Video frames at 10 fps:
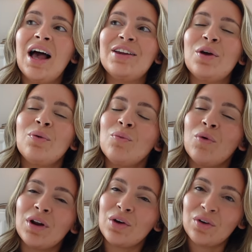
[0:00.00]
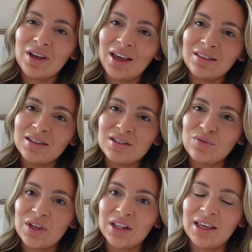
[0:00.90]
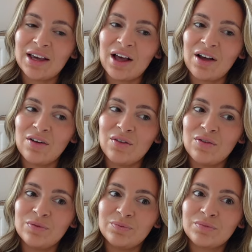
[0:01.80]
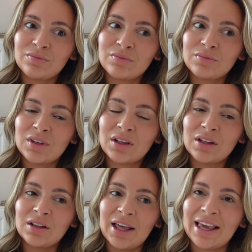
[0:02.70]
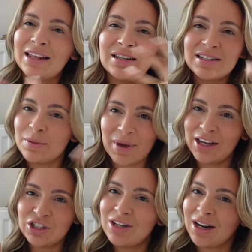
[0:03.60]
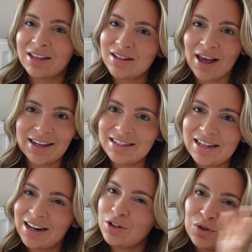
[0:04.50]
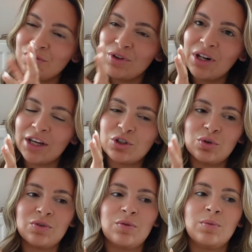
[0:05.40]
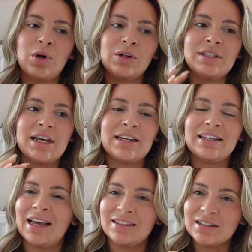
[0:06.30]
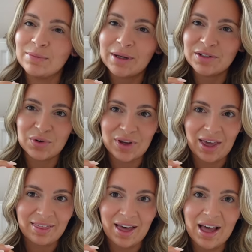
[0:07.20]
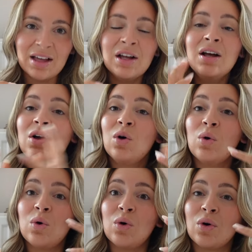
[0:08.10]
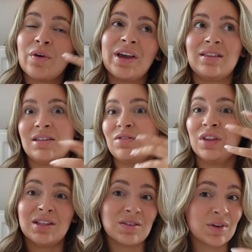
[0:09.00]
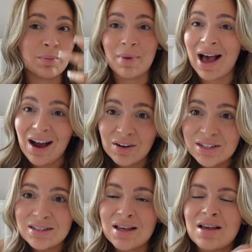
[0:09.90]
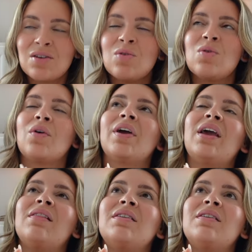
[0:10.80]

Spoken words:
I don't want to create this feeling of like anticipation and anxiety, and I do feel like short form content can sometimes create that, or create these feelings of comparison, or create